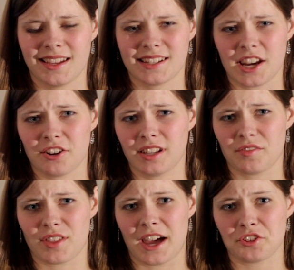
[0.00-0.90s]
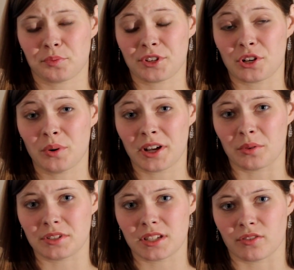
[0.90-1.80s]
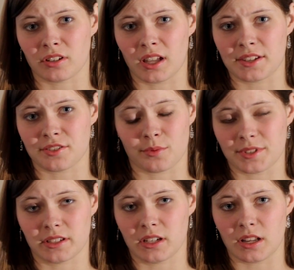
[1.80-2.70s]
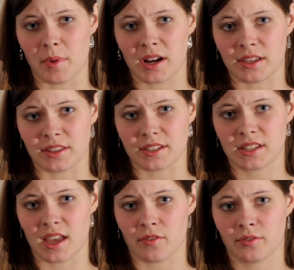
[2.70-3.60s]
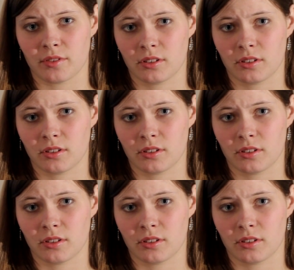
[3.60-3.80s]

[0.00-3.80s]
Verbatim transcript: Terry left the house pretty quick once he realized there wasn't any money in the safe.